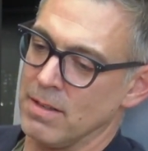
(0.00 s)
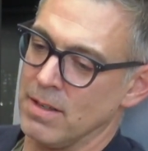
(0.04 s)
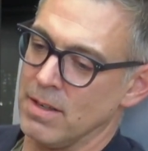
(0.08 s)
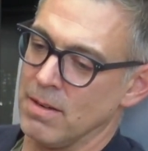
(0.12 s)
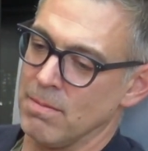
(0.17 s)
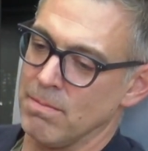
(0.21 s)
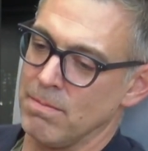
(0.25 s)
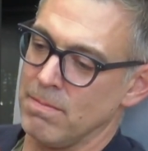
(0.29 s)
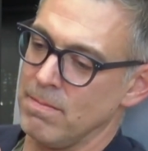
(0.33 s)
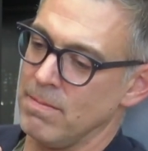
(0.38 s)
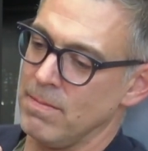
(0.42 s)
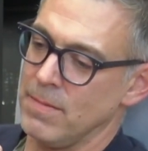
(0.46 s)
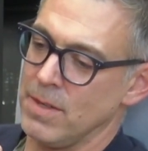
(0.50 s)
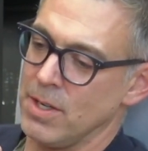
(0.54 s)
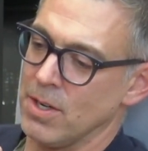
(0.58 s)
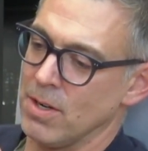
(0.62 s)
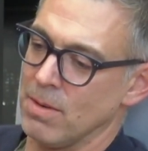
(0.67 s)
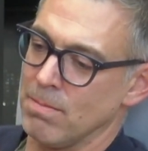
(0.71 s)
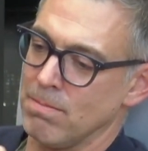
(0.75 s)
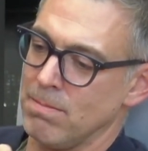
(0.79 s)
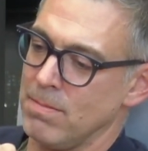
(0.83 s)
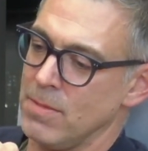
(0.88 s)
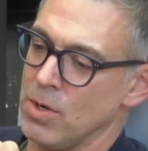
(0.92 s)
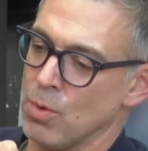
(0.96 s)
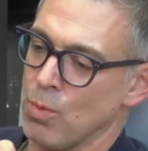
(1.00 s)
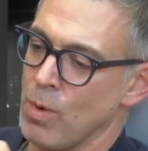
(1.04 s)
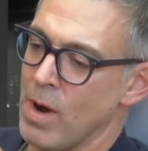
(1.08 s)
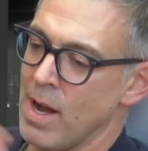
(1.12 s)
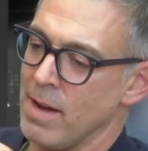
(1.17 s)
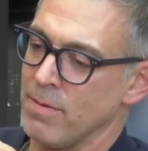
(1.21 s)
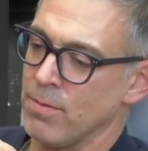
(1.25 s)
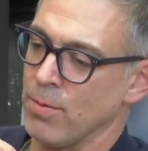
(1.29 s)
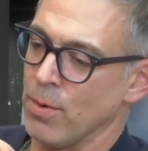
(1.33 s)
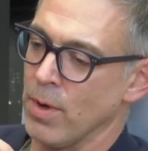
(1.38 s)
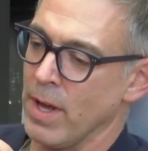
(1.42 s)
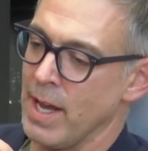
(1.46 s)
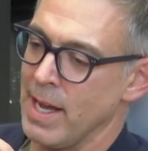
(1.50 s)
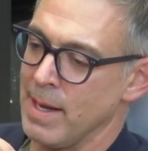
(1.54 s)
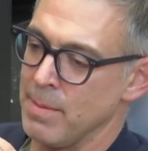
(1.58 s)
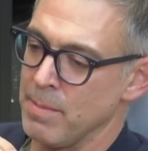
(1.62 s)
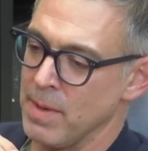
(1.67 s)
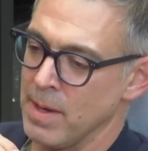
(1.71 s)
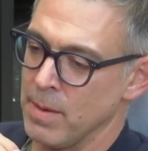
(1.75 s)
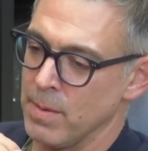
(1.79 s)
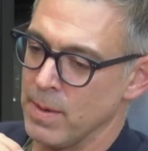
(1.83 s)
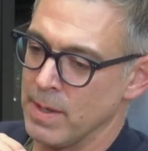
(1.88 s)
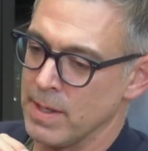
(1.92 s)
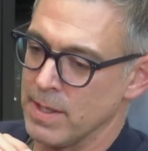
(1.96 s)
Your wife will hate
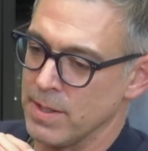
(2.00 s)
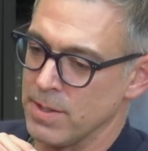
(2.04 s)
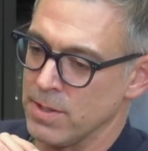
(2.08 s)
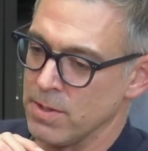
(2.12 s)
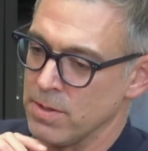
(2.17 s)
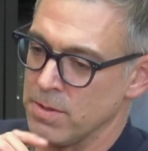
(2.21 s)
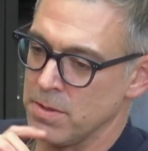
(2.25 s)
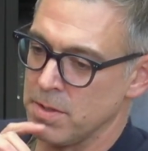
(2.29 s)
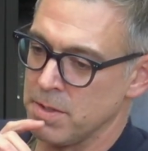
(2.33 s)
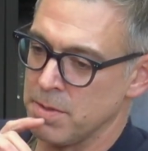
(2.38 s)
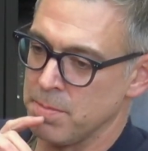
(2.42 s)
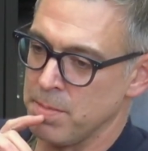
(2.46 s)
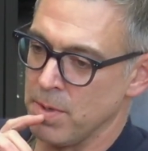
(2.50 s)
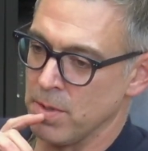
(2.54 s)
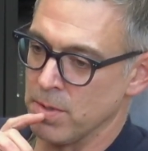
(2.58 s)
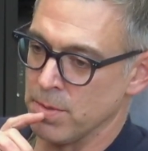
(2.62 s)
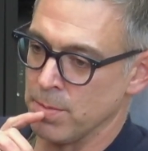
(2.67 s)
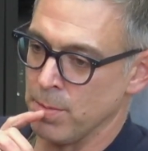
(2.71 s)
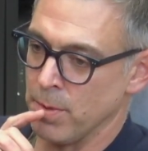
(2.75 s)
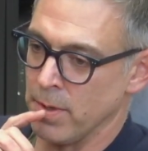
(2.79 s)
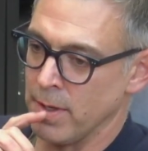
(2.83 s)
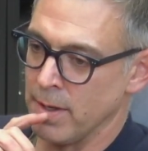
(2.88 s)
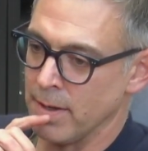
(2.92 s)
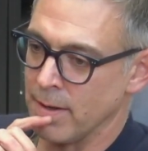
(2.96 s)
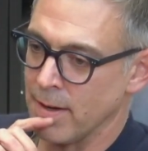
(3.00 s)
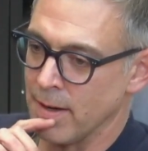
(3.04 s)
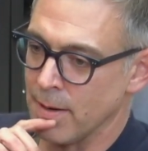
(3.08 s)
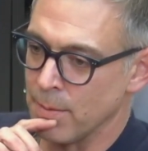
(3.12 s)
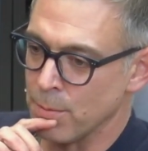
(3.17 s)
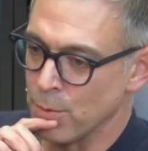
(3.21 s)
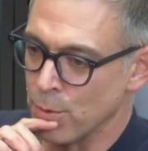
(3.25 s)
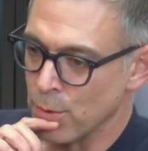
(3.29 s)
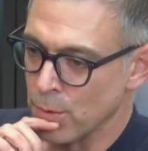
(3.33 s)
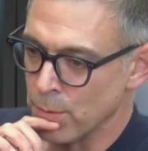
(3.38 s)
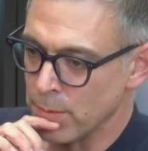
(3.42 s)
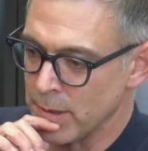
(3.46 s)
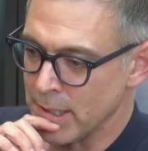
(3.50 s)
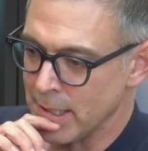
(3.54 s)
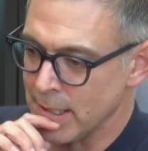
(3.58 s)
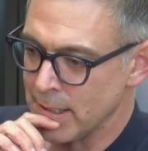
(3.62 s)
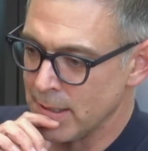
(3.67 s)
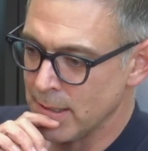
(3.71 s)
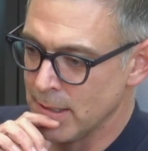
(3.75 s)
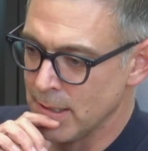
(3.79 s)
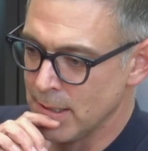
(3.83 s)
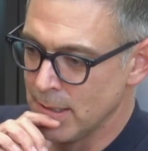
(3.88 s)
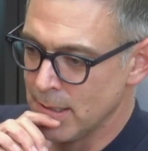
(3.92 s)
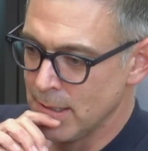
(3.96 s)
me because your disposable income will be
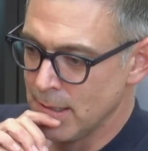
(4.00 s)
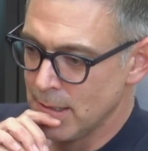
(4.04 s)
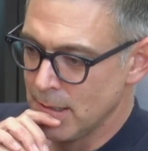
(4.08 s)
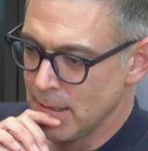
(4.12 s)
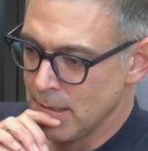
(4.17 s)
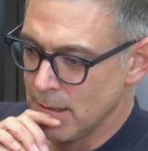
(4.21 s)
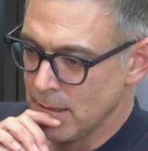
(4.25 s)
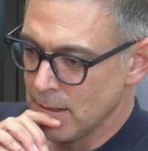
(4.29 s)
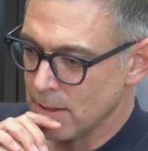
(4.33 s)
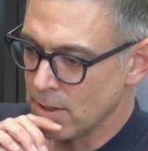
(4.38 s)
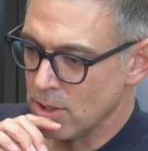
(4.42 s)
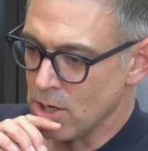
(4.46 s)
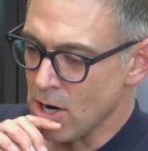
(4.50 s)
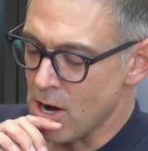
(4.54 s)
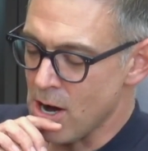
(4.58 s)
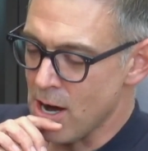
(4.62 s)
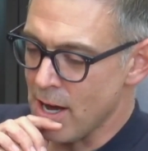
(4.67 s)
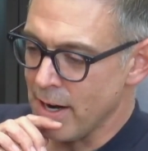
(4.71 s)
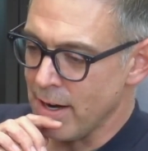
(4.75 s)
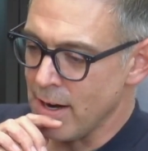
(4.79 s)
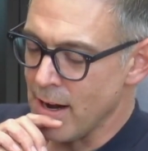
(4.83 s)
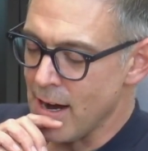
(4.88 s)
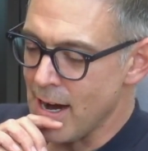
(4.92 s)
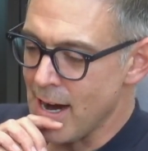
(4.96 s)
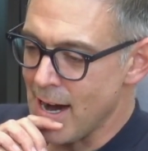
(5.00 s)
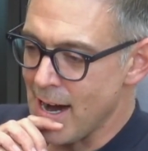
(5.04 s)
gone.